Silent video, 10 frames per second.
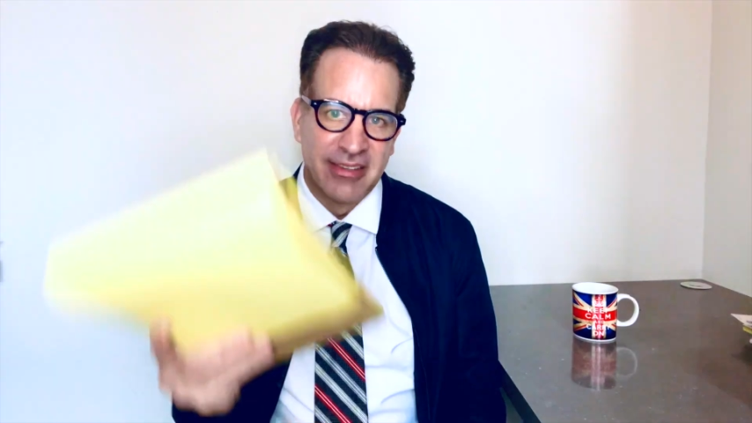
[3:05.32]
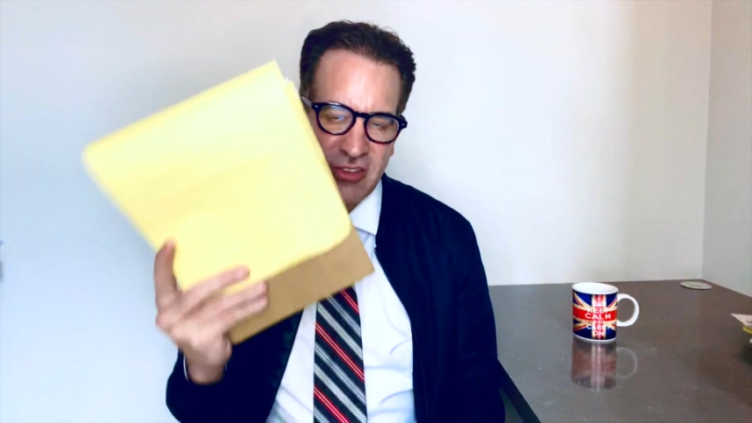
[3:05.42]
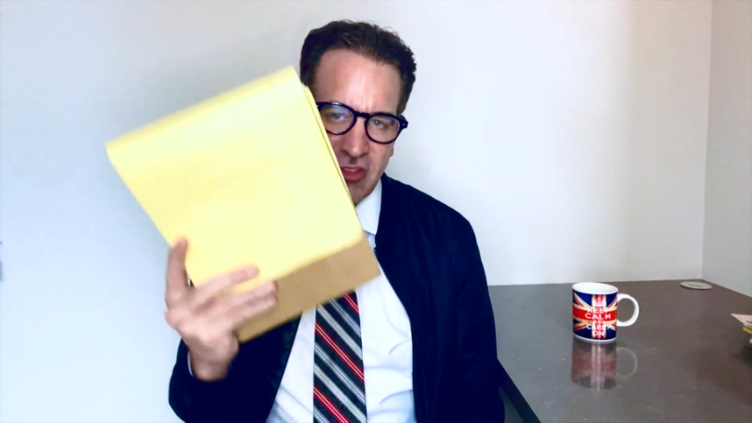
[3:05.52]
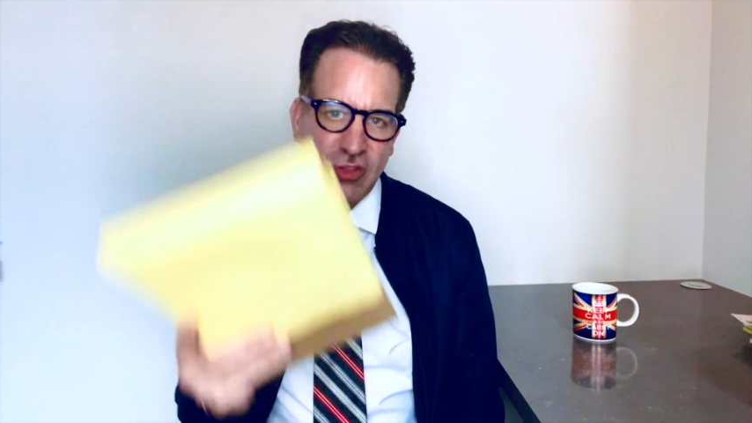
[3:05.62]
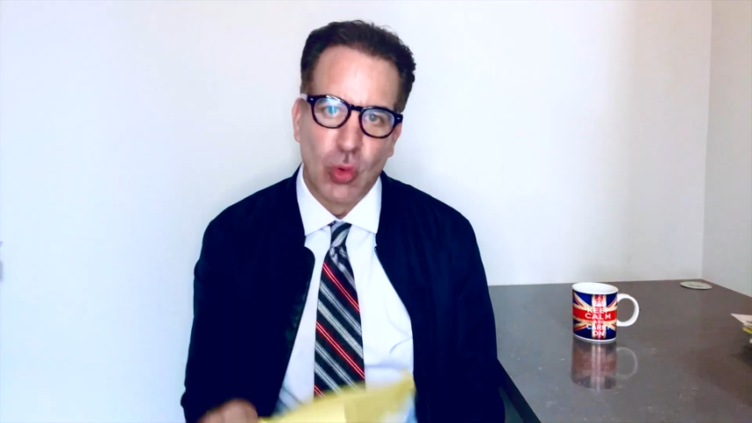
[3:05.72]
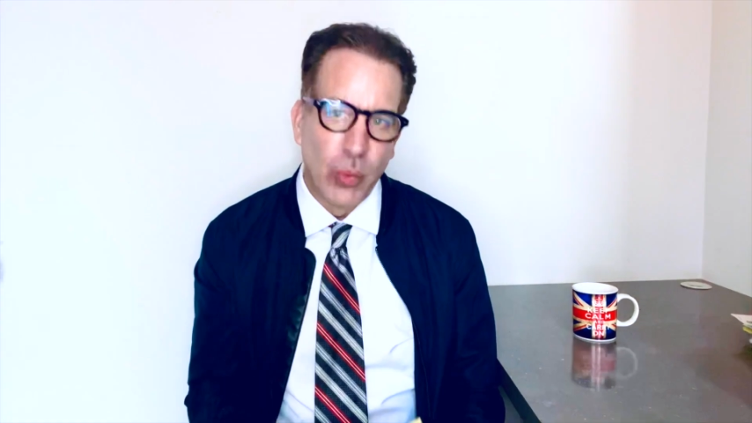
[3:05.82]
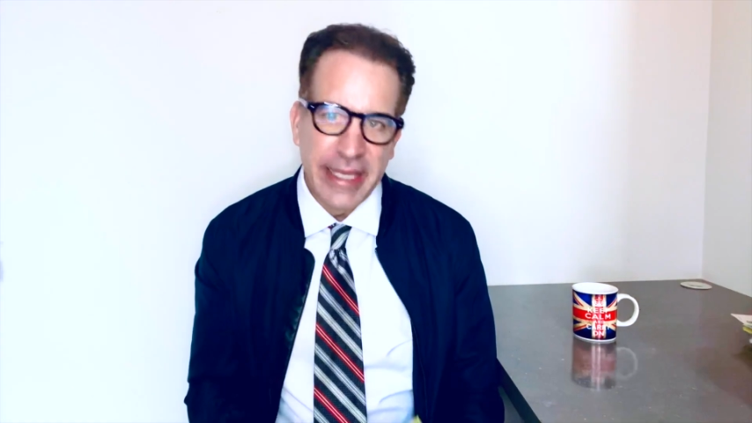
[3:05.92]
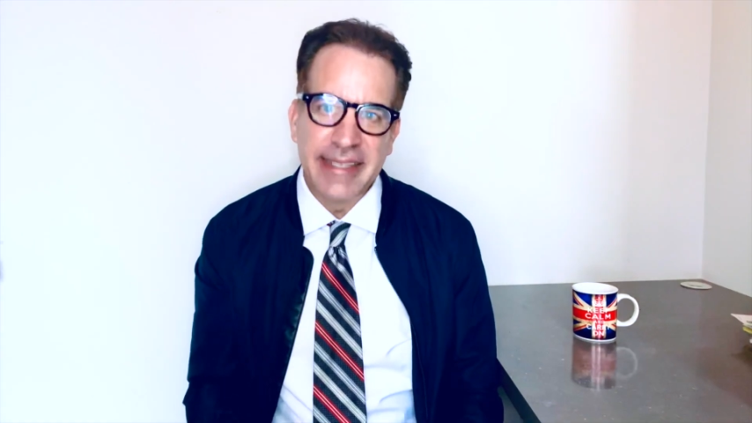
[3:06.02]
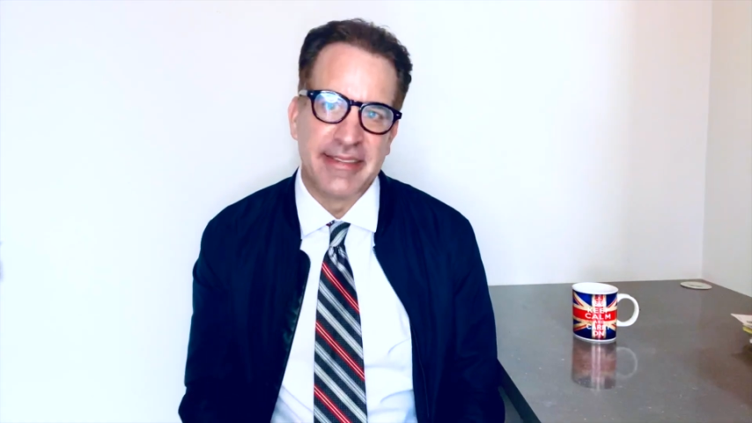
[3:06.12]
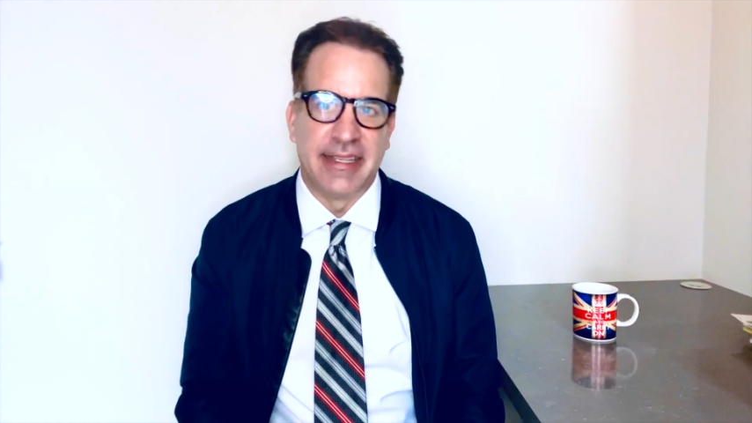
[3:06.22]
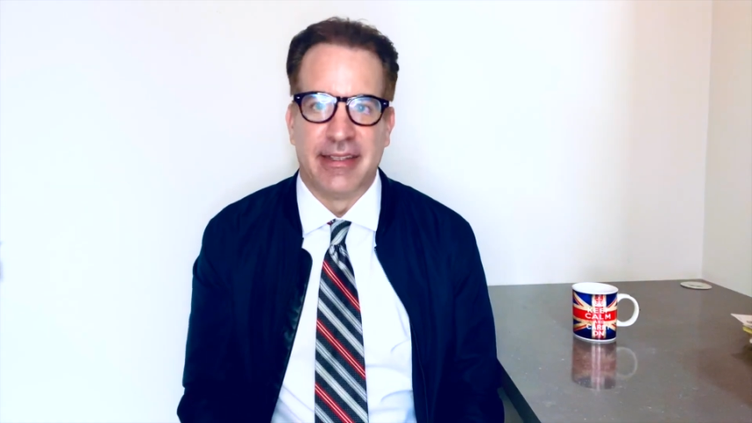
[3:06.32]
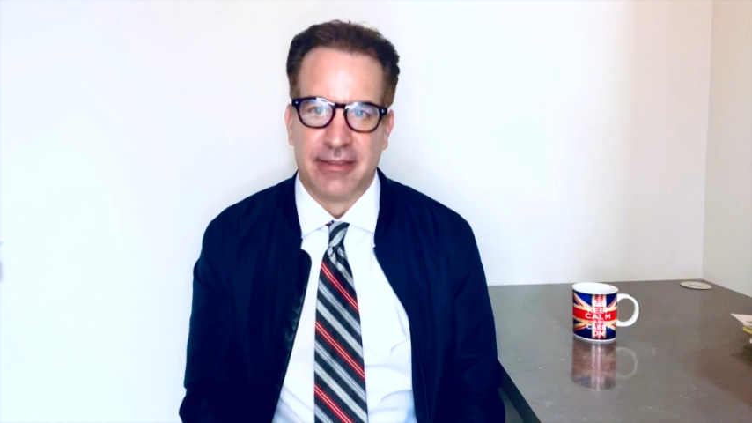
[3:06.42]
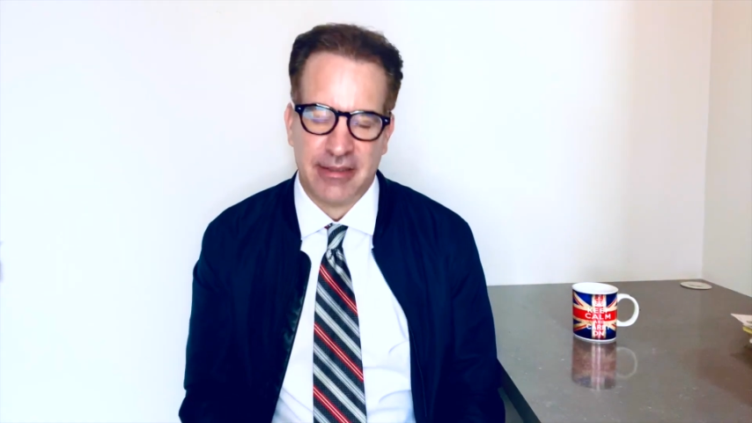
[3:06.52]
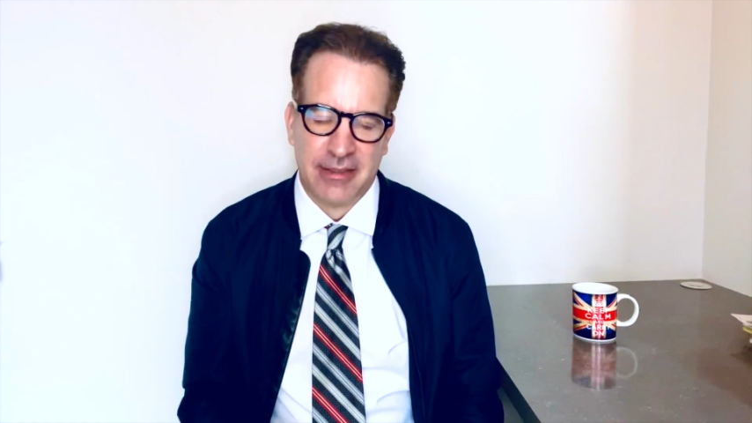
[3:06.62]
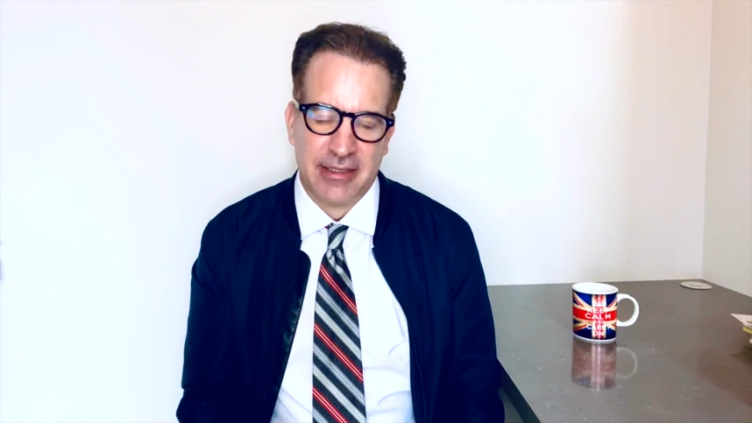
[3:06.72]
squeezing,
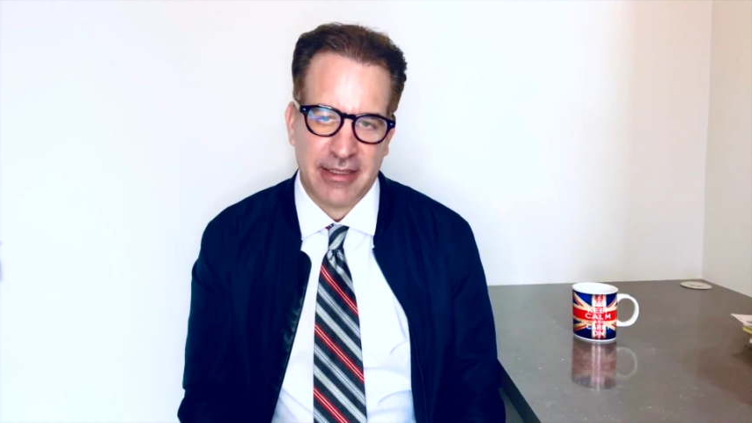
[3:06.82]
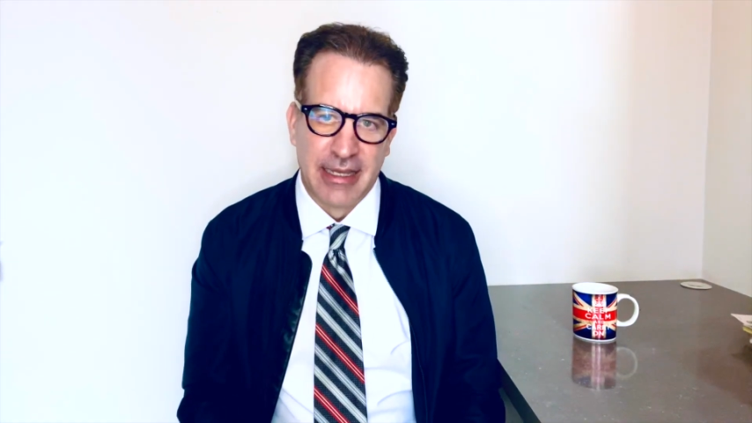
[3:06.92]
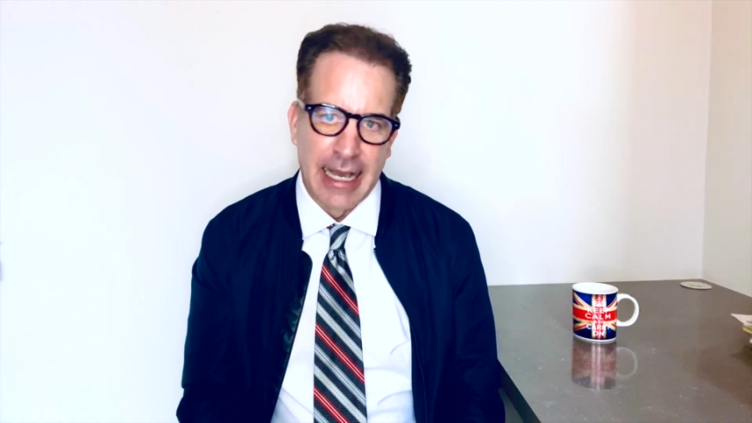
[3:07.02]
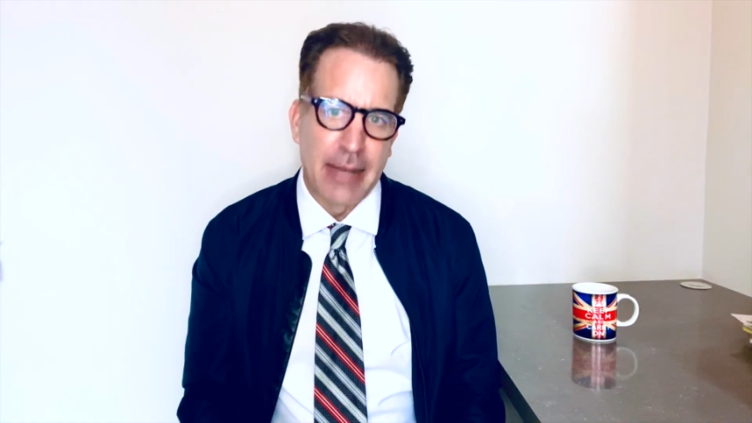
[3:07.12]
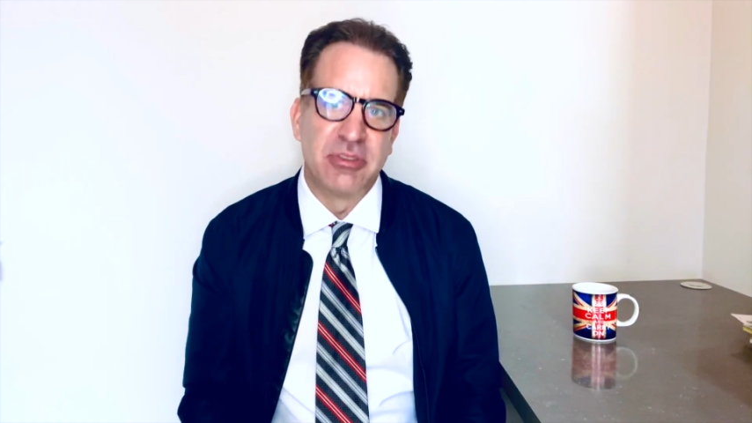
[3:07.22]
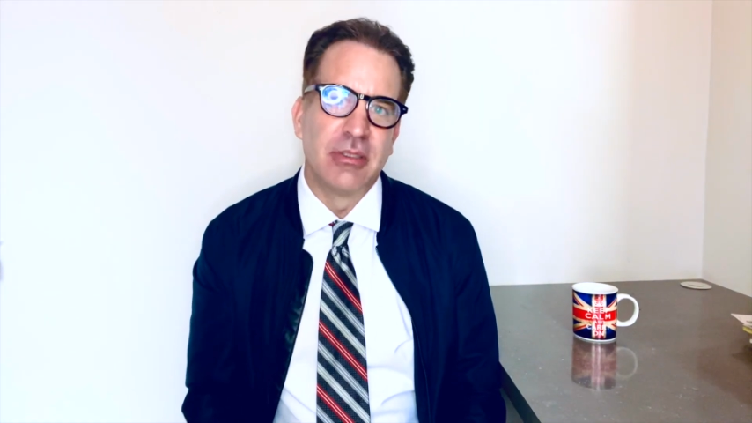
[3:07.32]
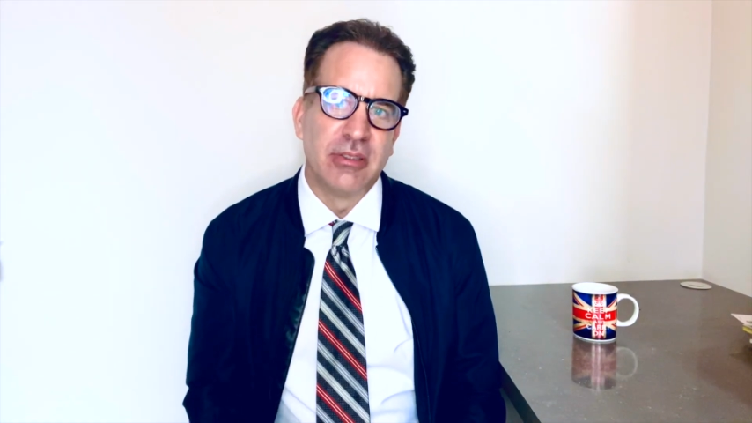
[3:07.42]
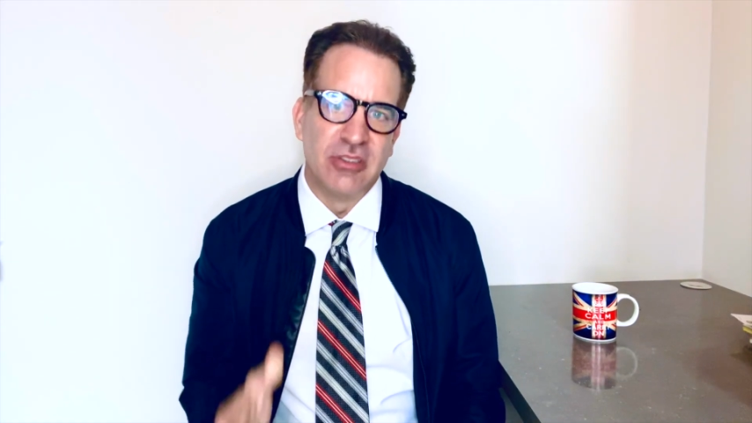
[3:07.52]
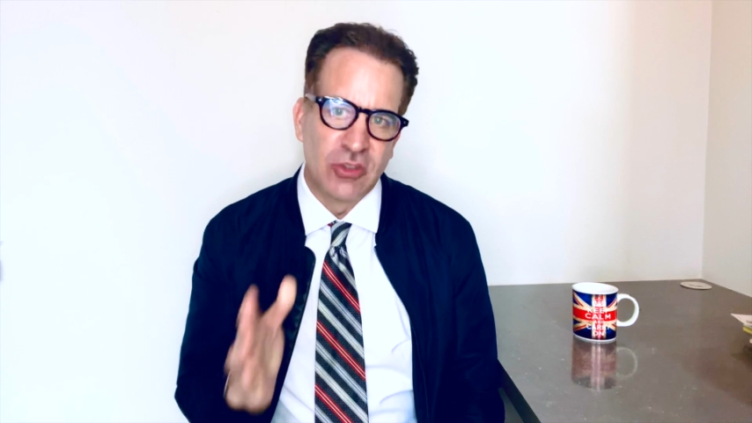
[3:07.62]
absolutely